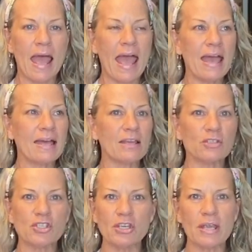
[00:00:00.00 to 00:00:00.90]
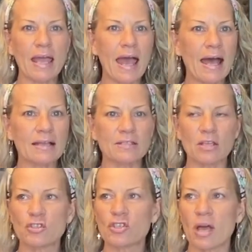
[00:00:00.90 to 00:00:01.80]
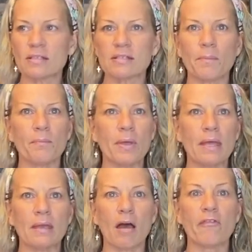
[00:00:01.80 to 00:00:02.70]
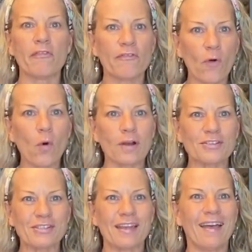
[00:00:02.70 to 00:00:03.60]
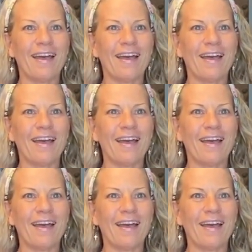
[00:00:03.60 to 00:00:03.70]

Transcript: And she has just been a force